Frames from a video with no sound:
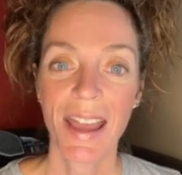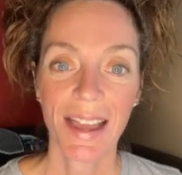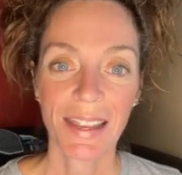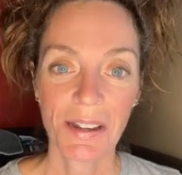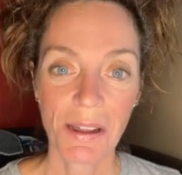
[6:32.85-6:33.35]

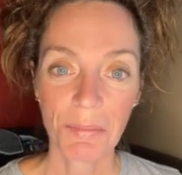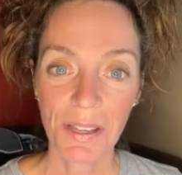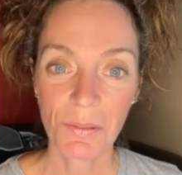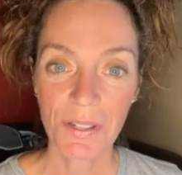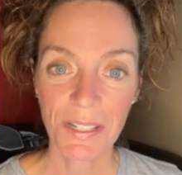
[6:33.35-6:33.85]
Again, I'm
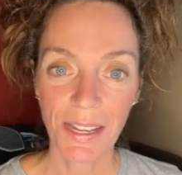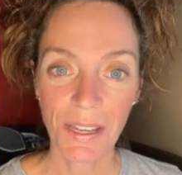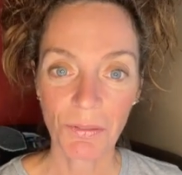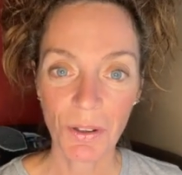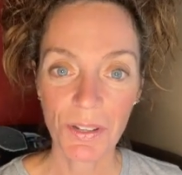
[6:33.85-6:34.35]
Lynn with
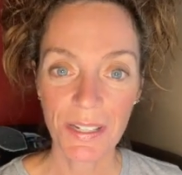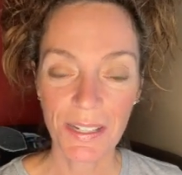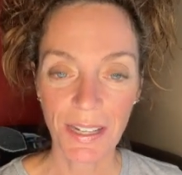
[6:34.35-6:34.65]
Psychic Focus at